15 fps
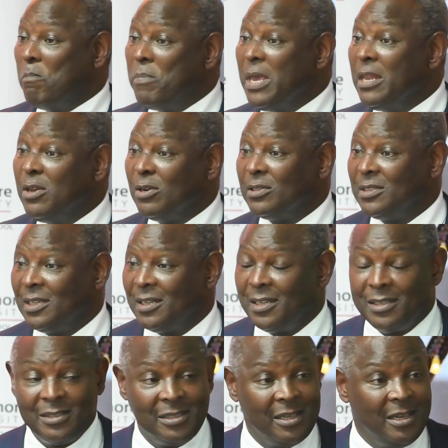billion
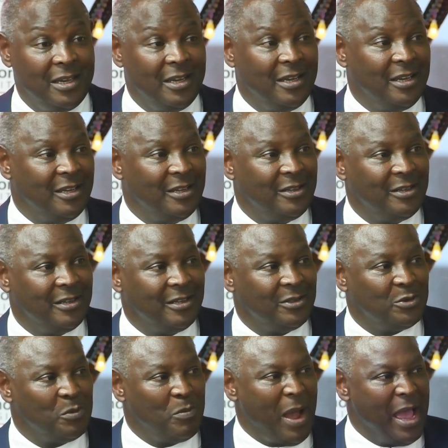shillings
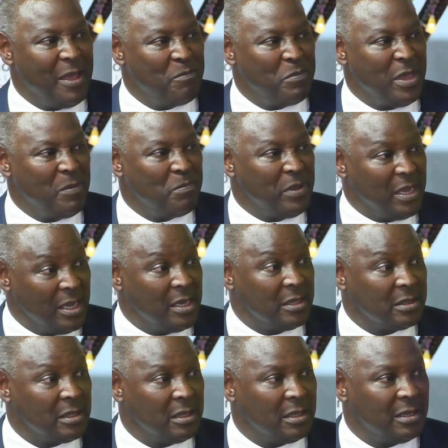to buy
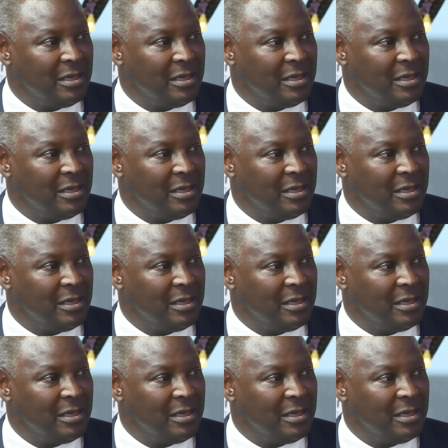PPEs.